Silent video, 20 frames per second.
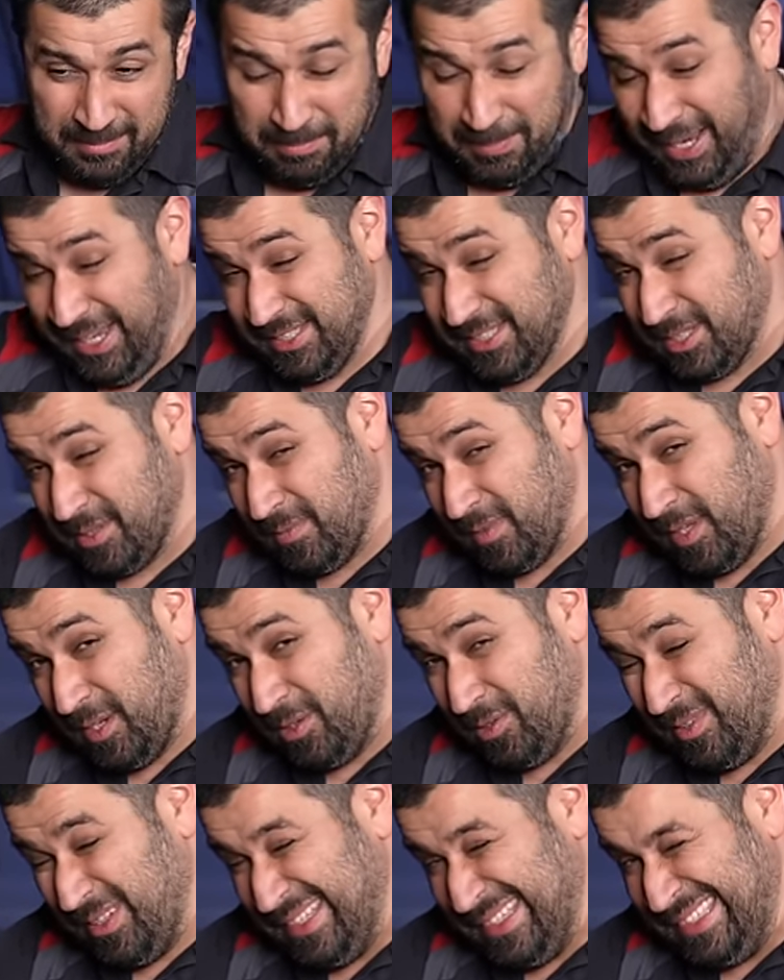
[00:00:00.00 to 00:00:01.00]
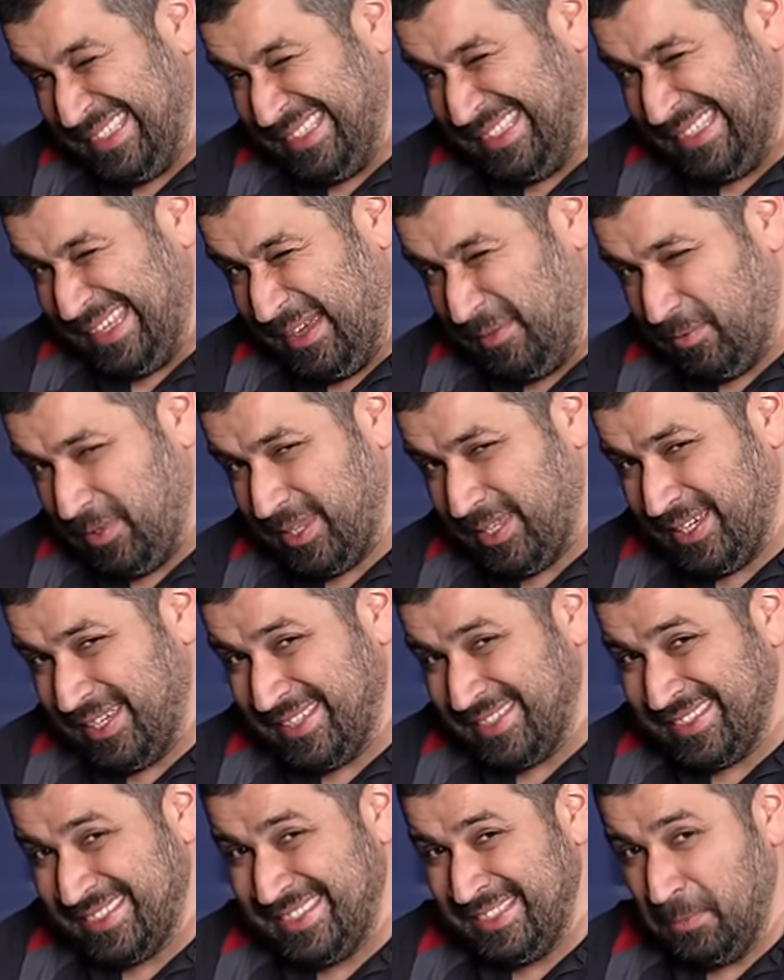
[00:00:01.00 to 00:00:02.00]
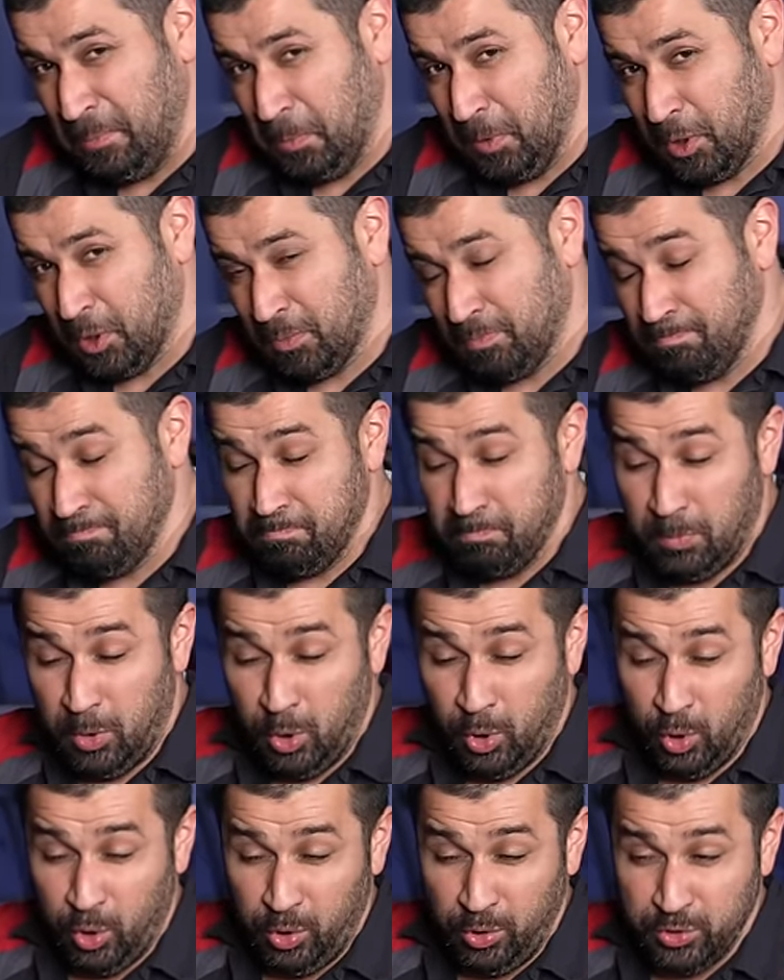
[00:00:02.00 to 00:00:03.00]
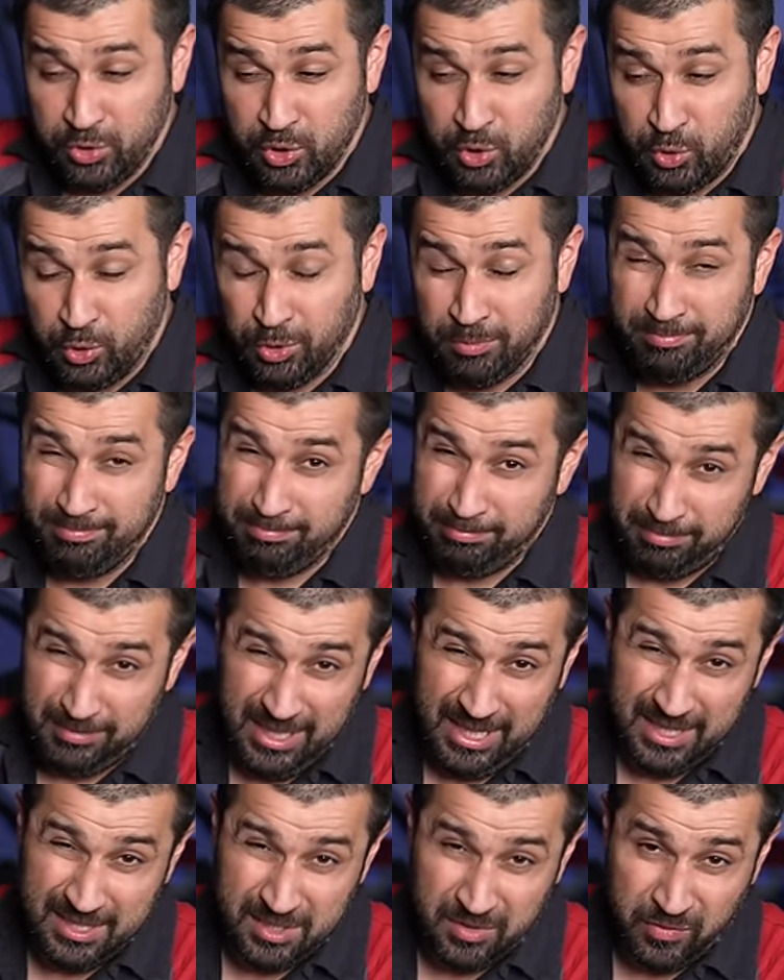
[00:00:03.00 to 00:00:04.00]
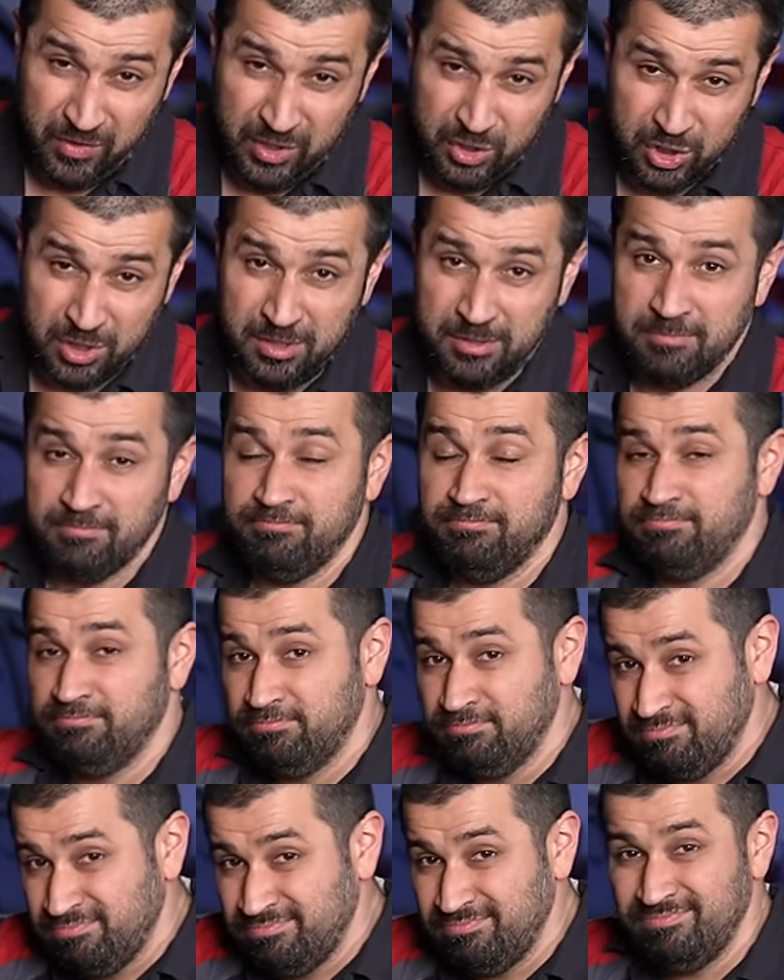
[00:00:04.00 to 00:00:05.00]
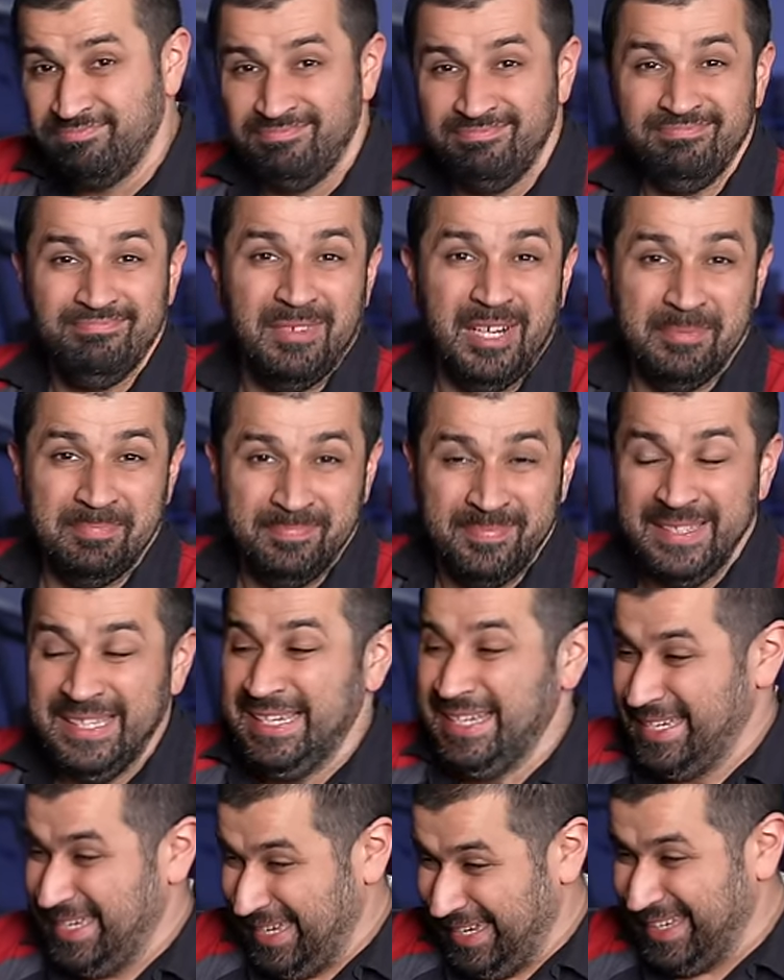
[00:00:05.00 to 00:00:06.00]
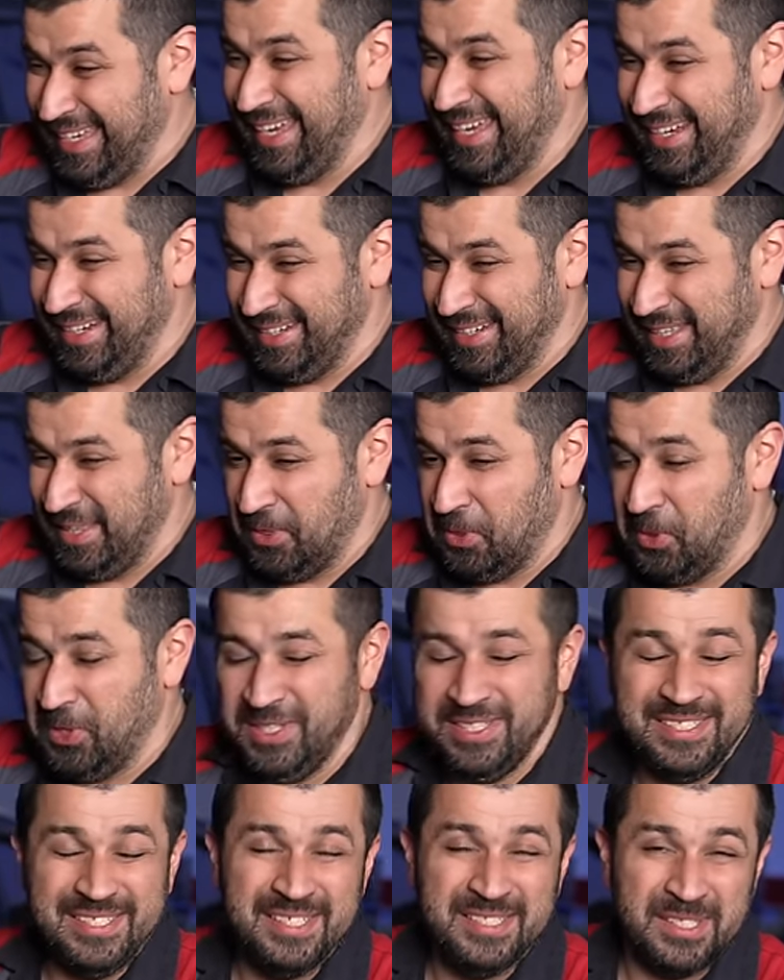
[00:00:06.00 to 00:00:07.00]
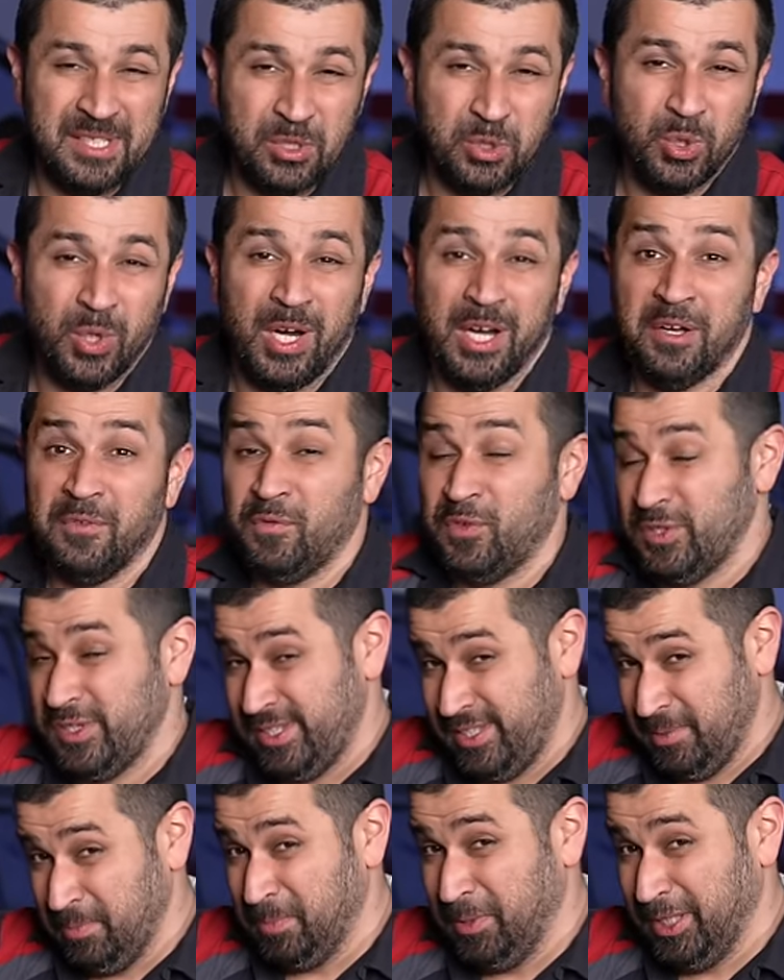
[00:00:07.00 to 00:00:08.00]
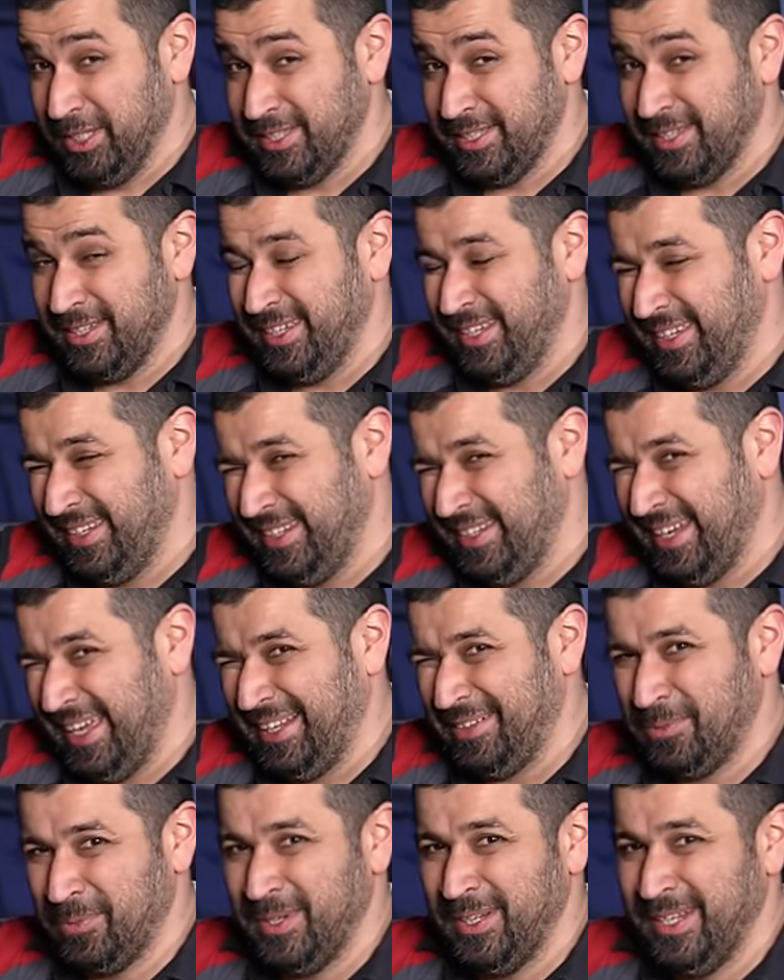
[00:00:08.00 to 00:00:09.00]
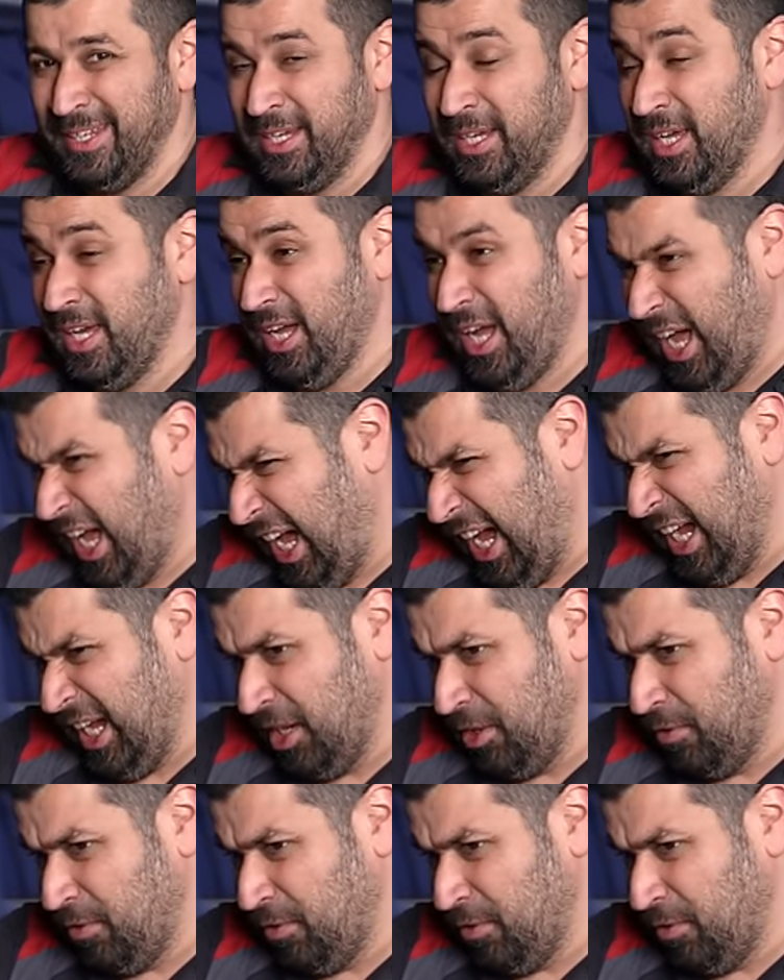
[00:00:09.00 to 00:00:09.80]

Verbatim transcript: Positive, though, everything is simpler, more old school, not as efficient, But again, this is a truck for simplicity, not really high